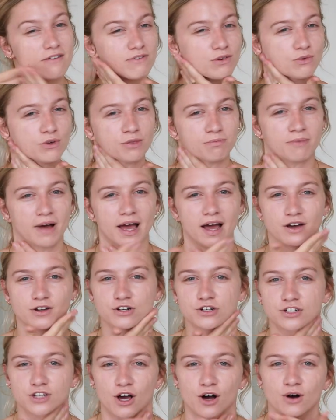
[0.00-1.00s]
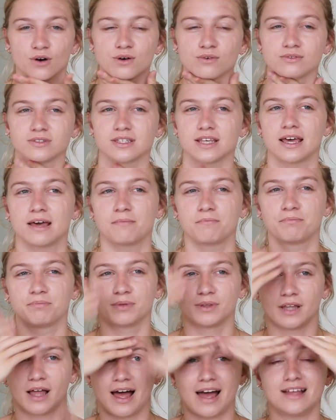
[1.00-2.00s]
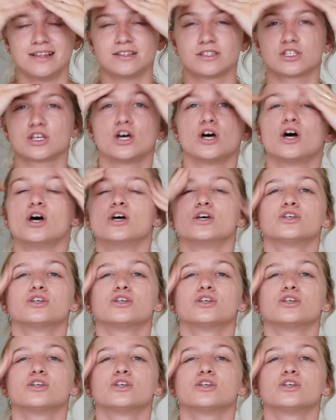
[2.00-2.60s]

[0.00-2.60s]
even with my undertones, it blends